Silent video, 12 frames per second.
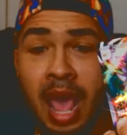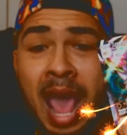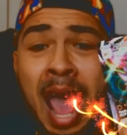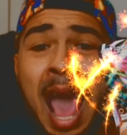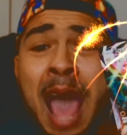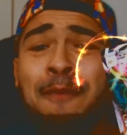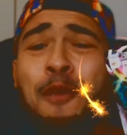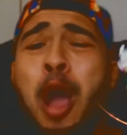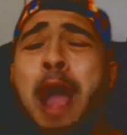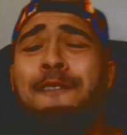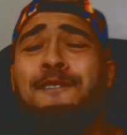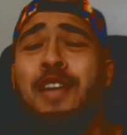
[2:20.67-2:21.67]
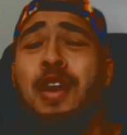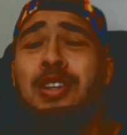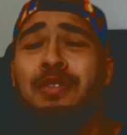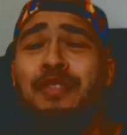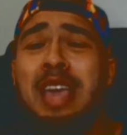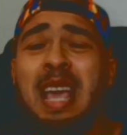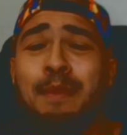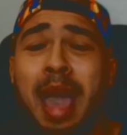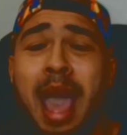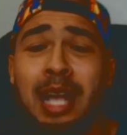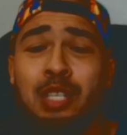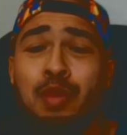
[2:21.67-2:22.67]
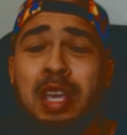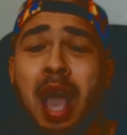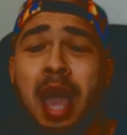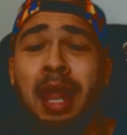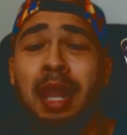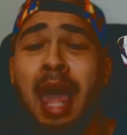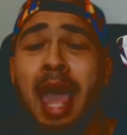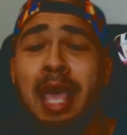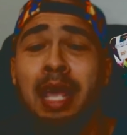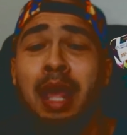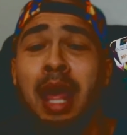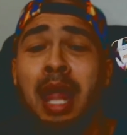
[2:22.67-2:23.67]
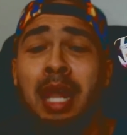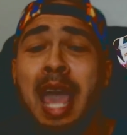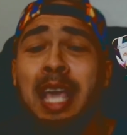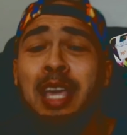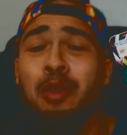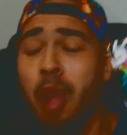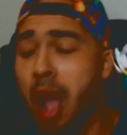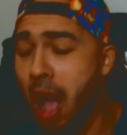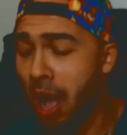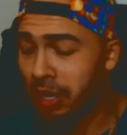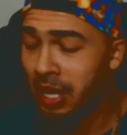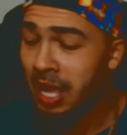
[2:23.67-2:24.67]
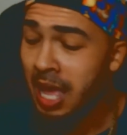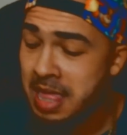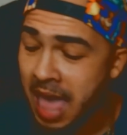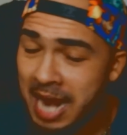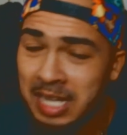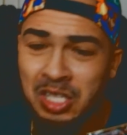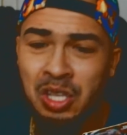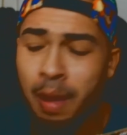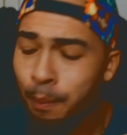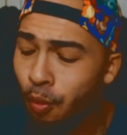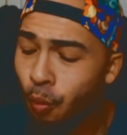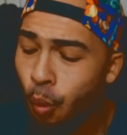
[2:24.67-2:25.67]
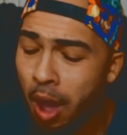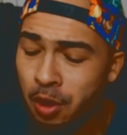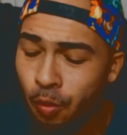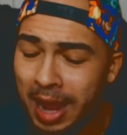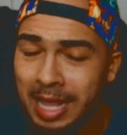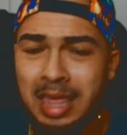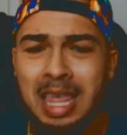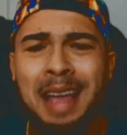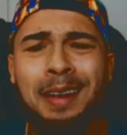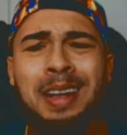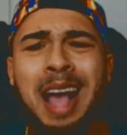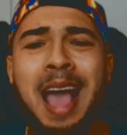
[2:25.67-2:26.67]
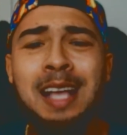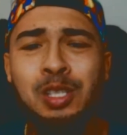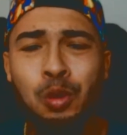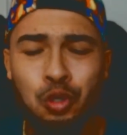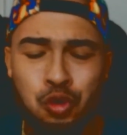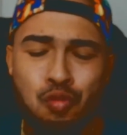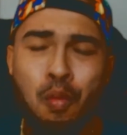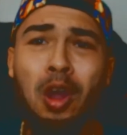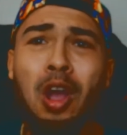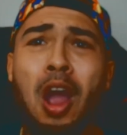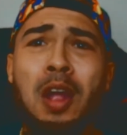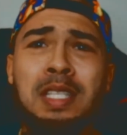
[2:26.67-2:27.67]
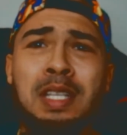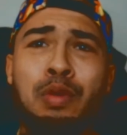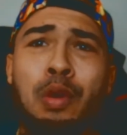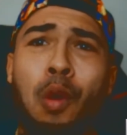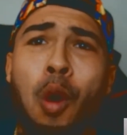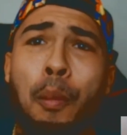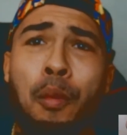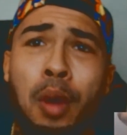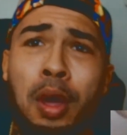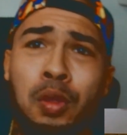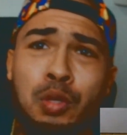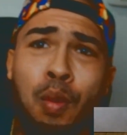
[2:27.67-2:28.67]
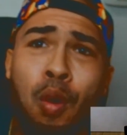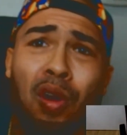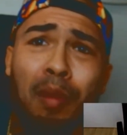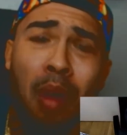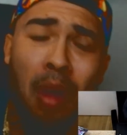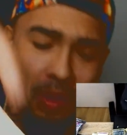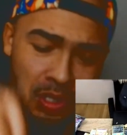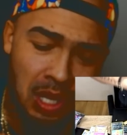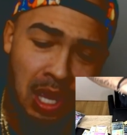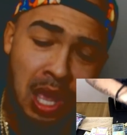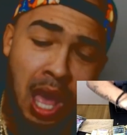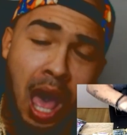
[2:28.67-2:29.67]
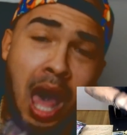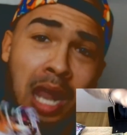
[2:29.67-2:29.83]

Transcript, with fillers: And for our first VMAX, we got a Lycanroc. That is number 1 right there, guys. So 2 more cards and we'll open one of those Pokeballs. A